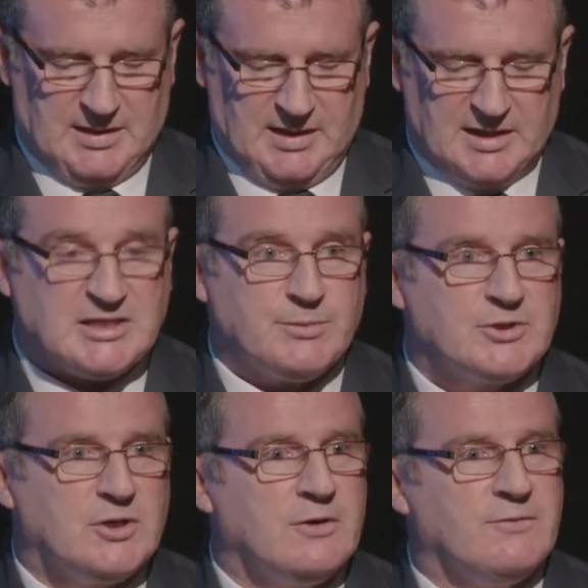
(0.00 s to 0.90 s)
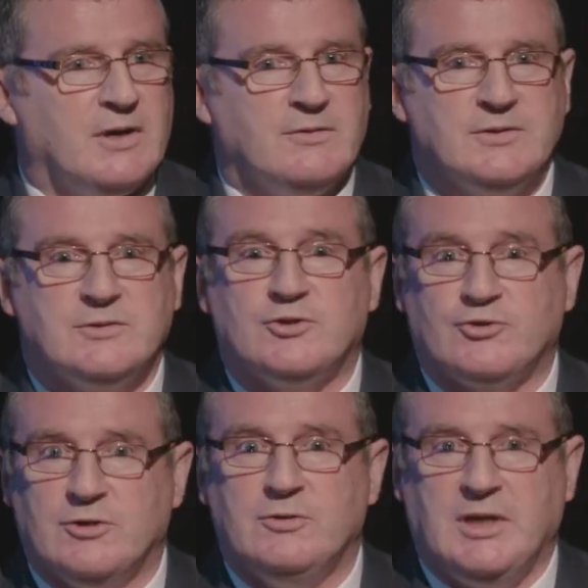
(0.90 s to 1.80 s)
is the preserve of
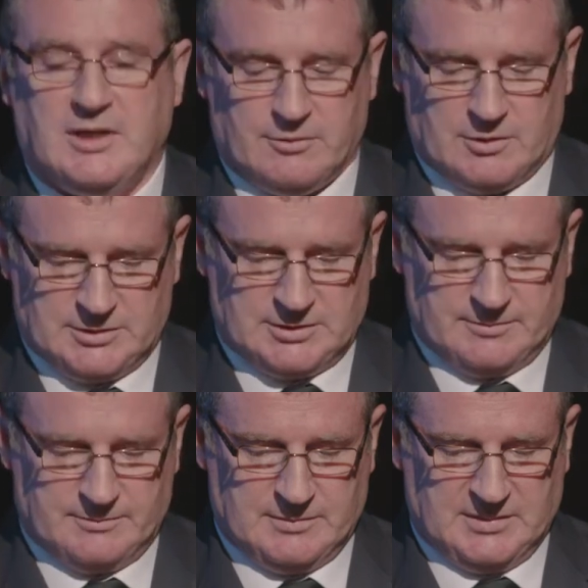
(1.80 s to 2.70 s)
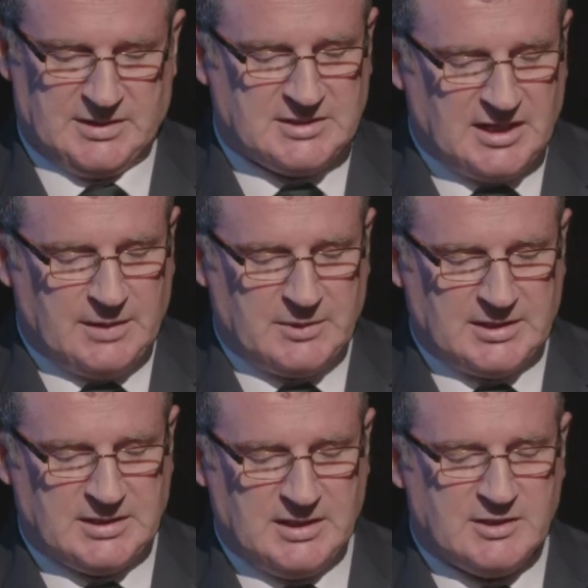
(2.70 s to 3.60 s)
true heroes, the type
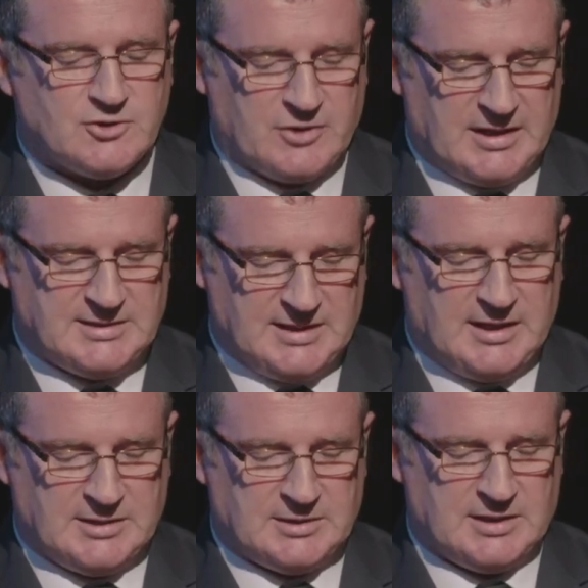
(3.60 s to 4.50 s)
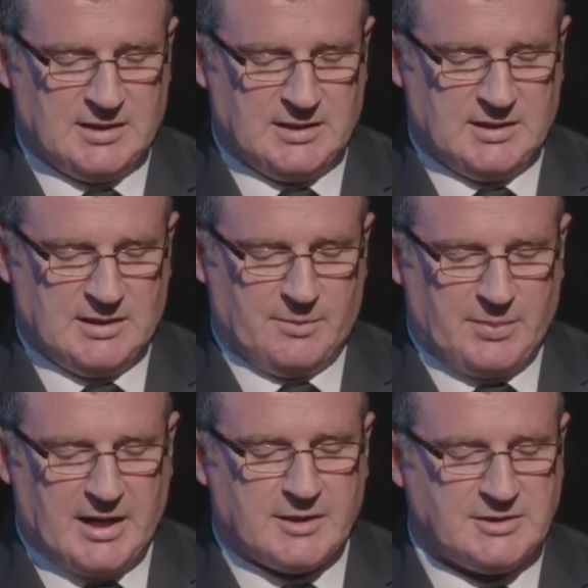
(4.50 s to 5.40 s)
that transcend
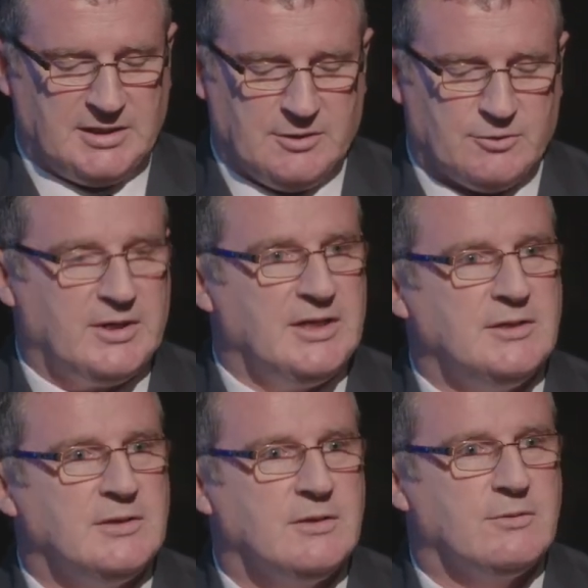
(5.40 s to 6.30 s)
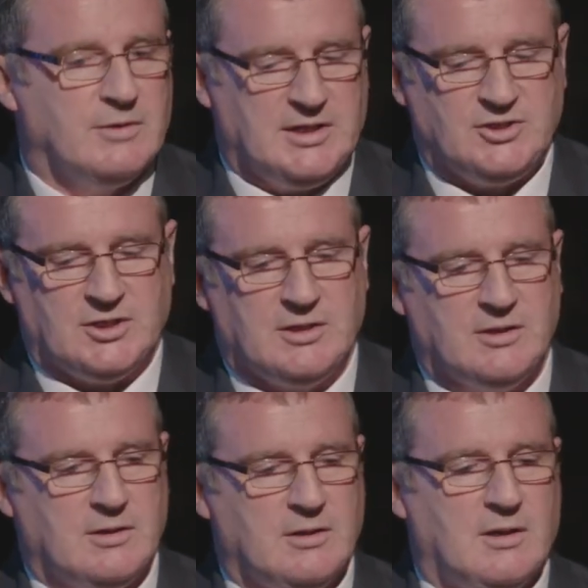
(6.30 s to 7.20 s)
party, creed, religion,
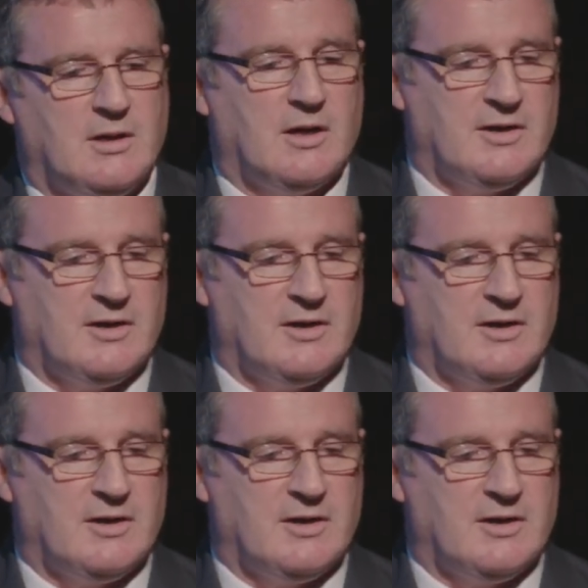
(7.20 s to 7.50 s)
or